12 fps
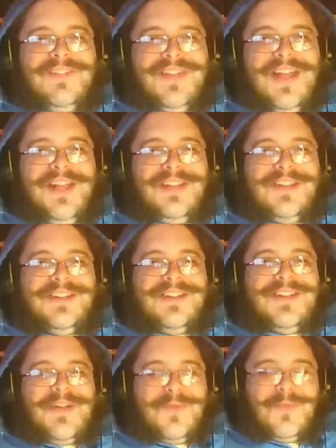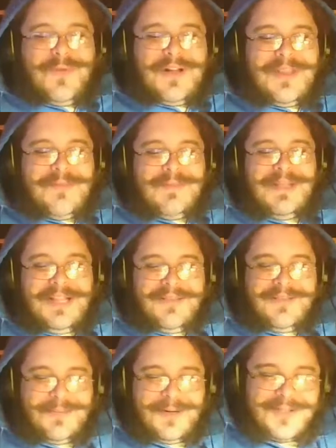else to tell you. We're in the middle
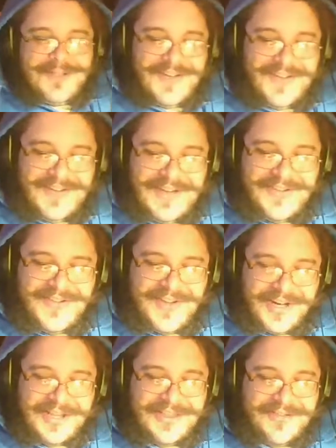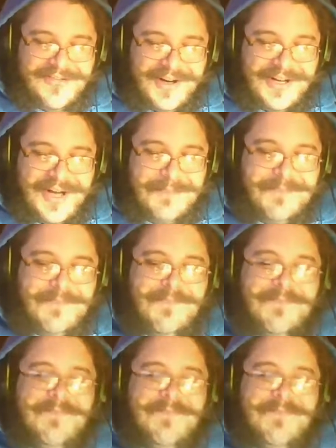of an emergency. Suck it the fuck up.